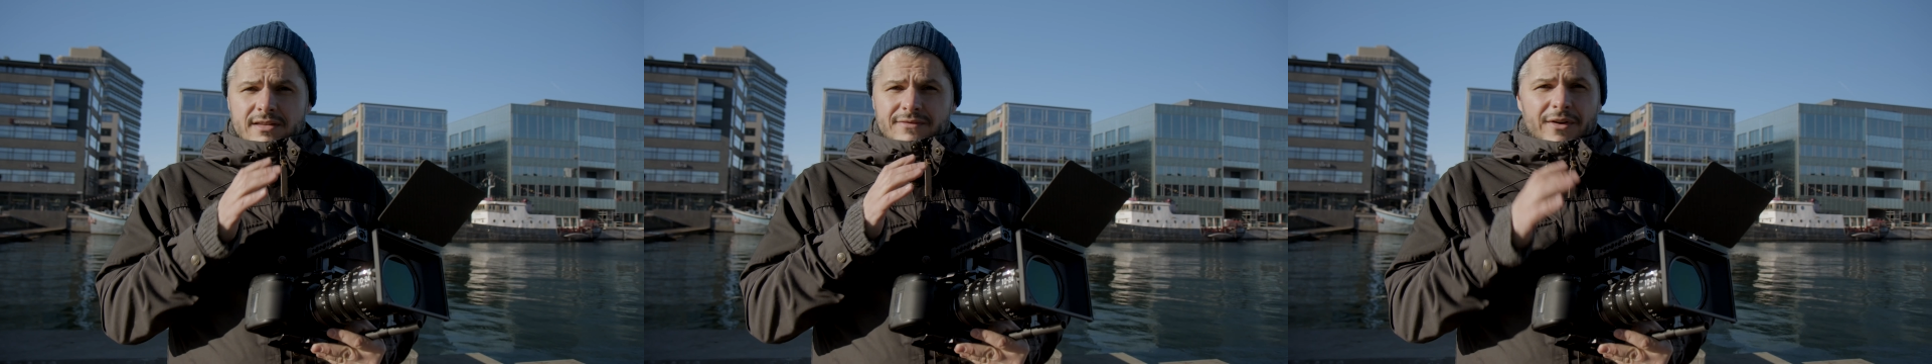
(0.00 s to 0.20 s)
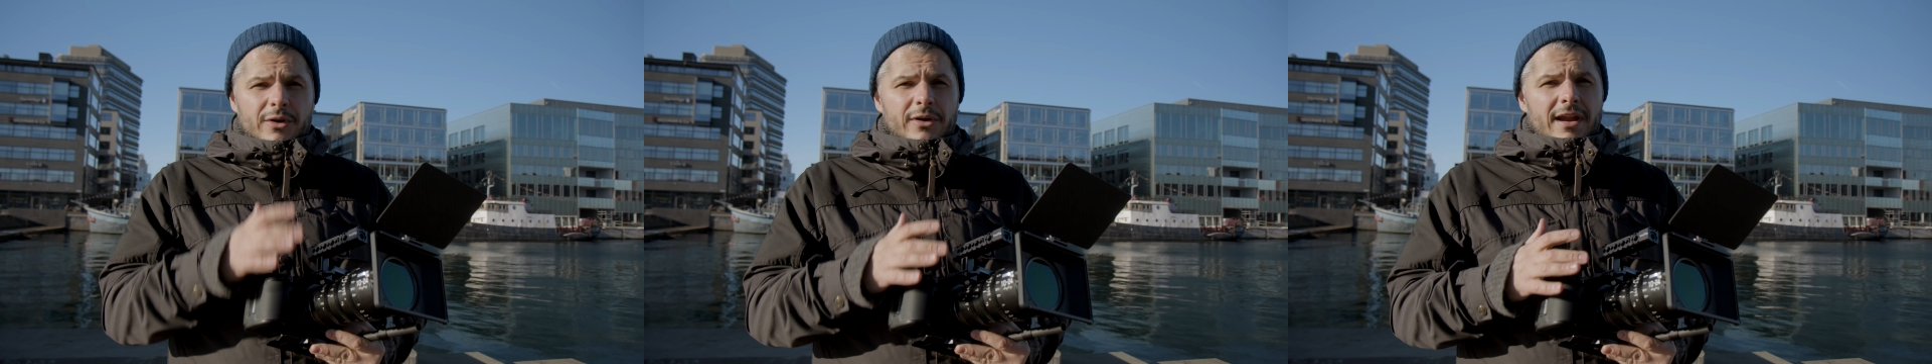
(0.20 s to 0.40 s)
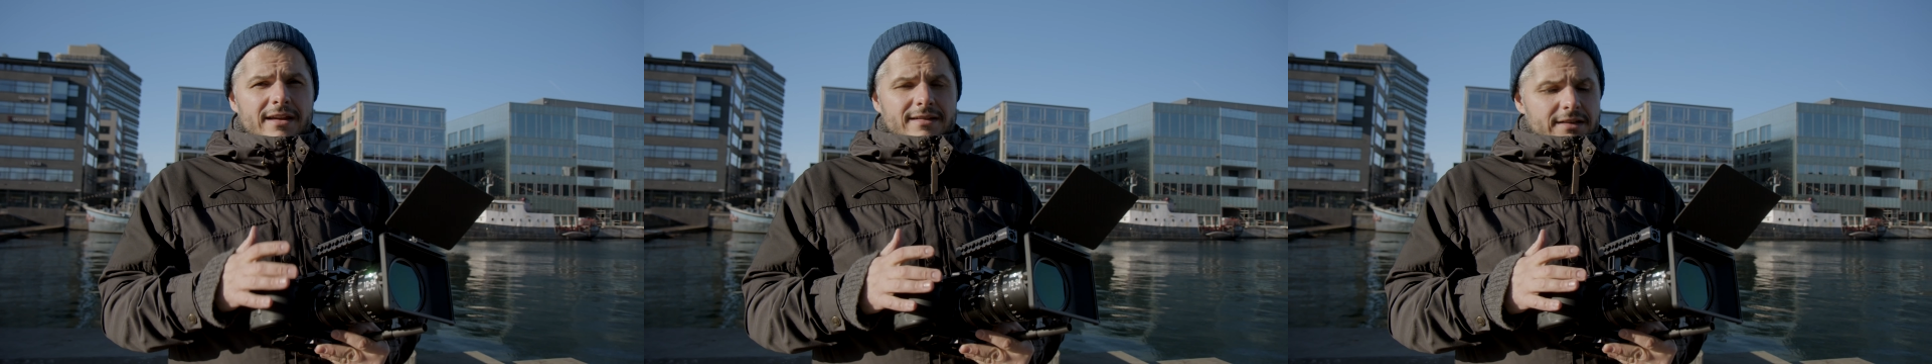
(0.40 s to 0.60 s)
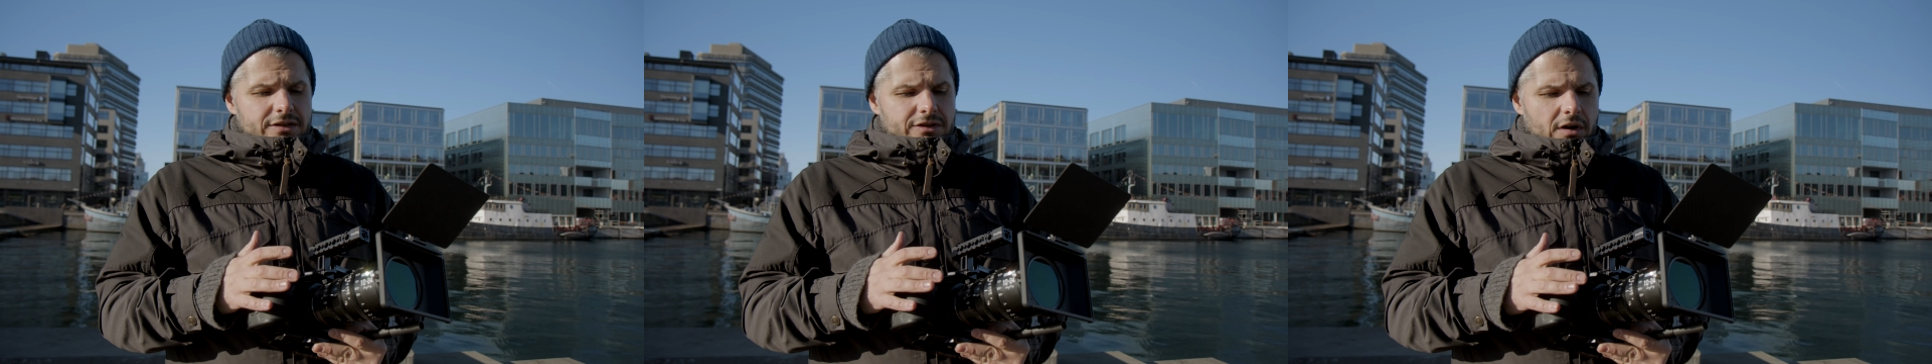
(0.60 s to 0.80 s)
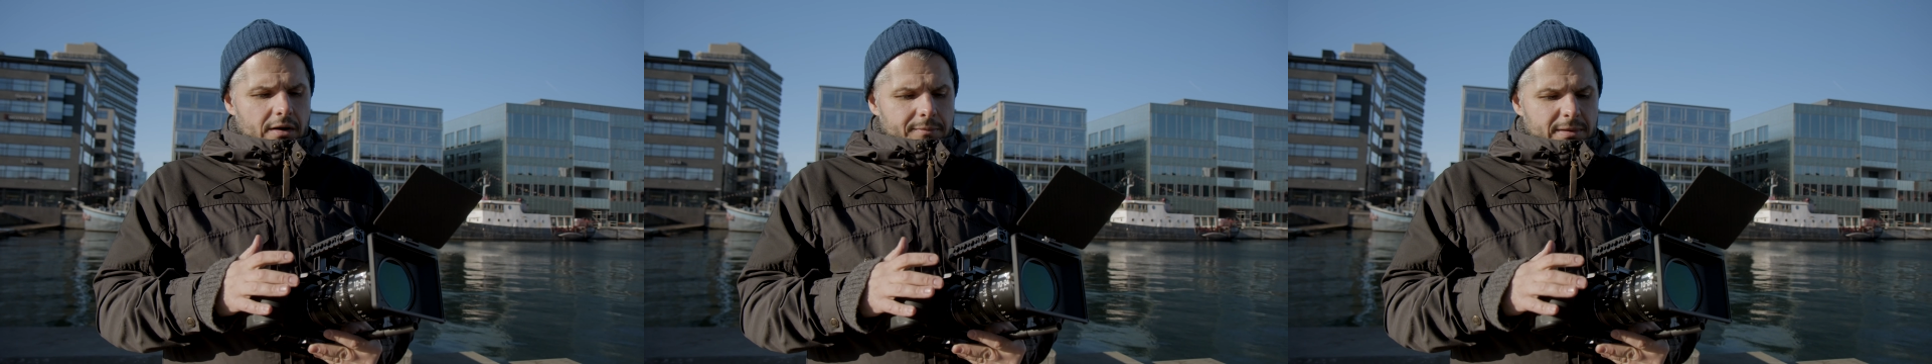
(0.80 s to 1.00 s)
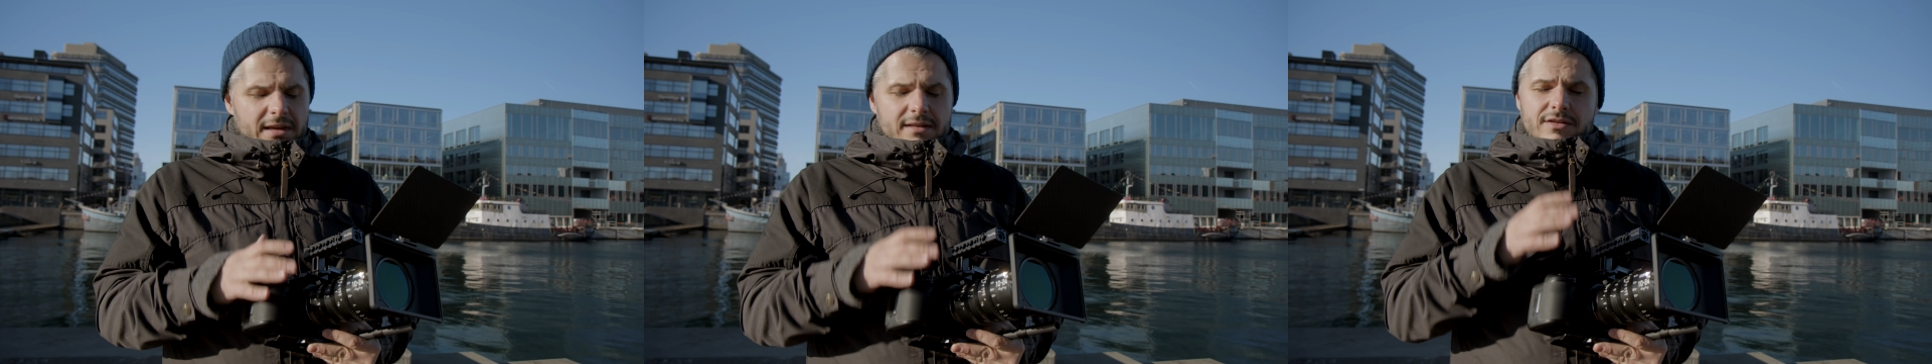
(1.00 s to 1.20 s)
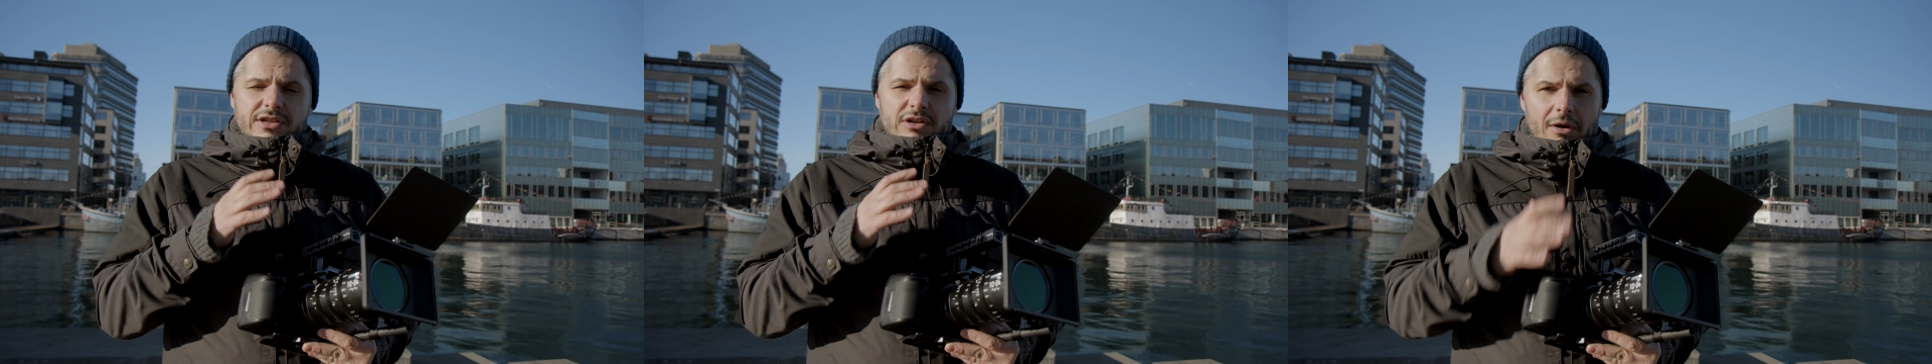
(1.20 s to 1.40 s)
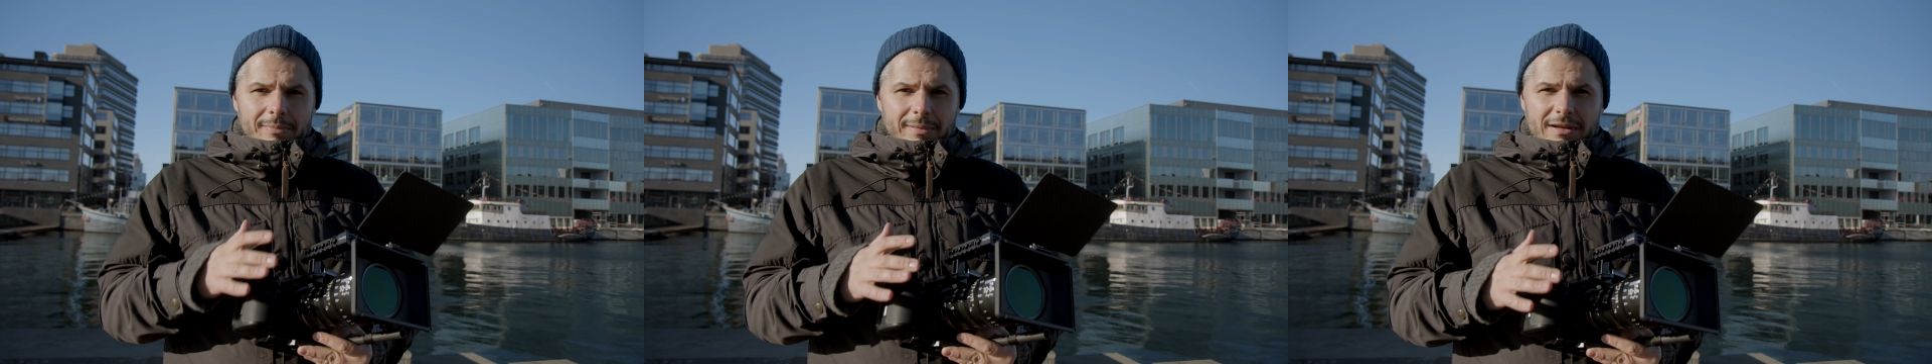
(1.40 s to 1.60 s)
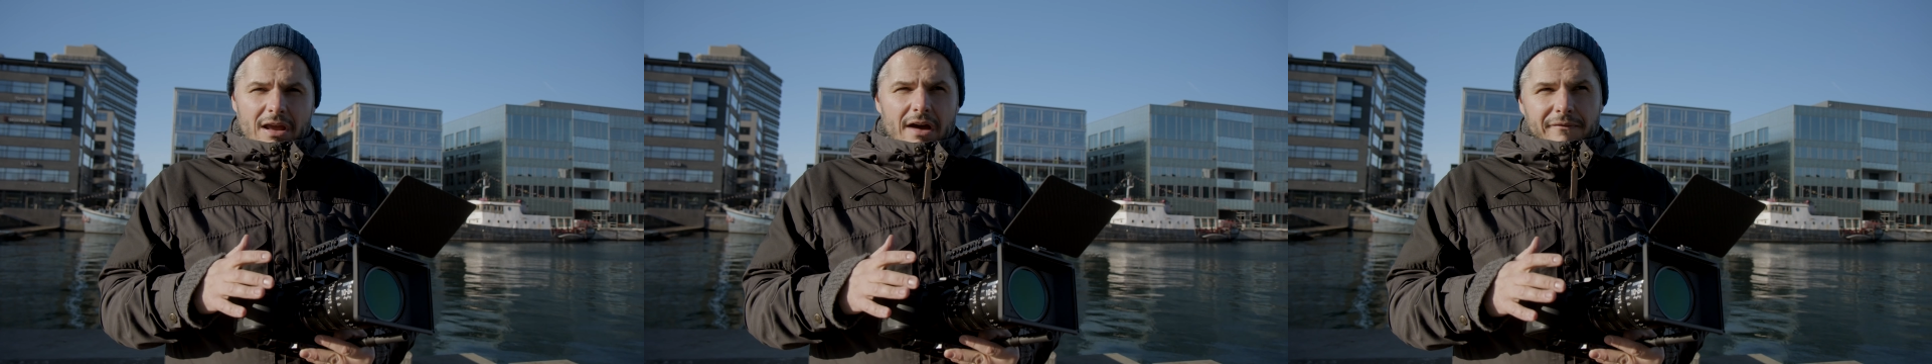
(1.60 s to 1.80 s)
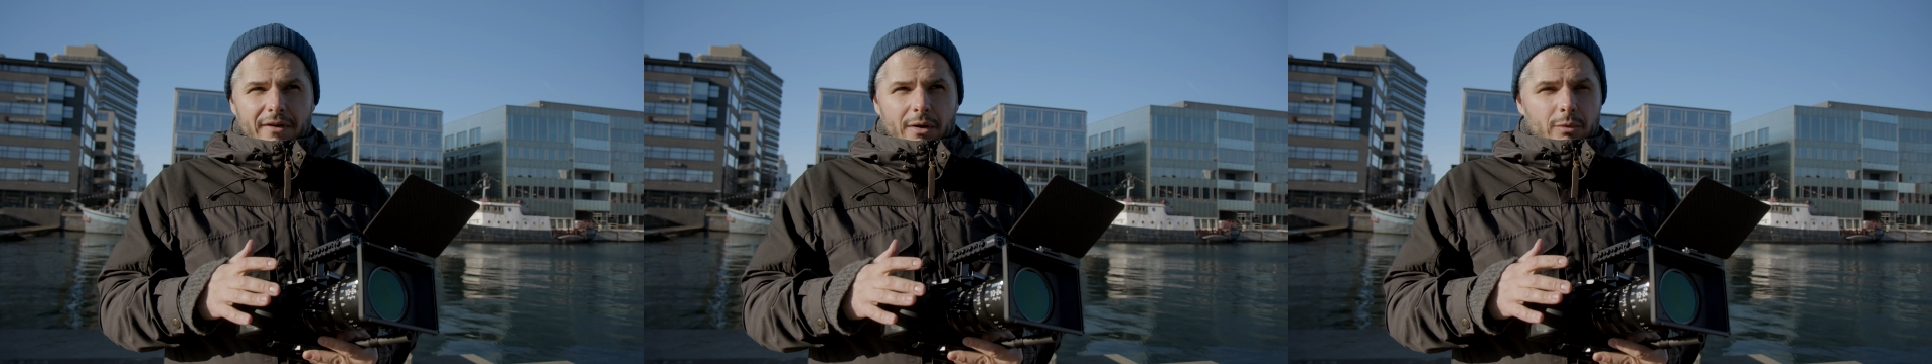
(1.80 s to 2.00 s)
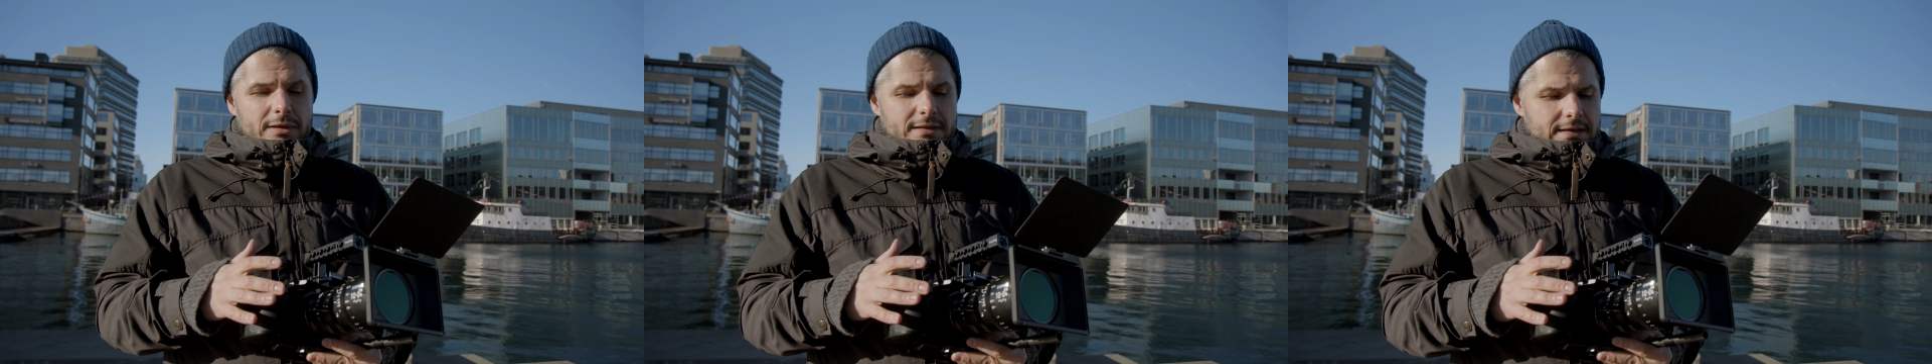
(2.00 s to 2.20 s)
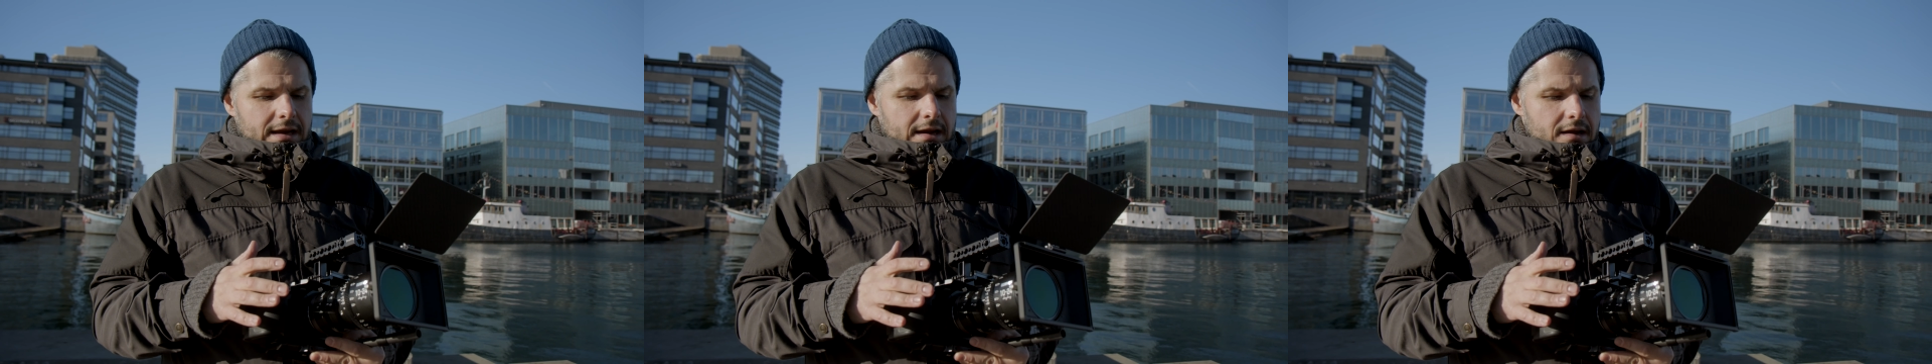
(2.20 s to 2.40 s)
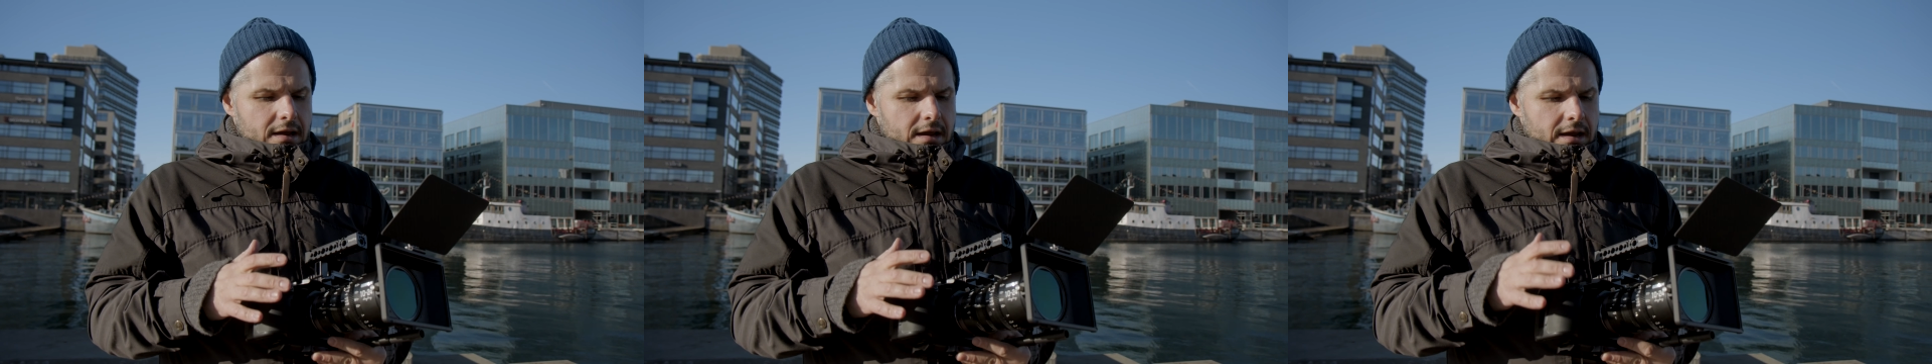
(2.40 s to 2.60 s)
very nicely sharp. It's sharp enough, I would say,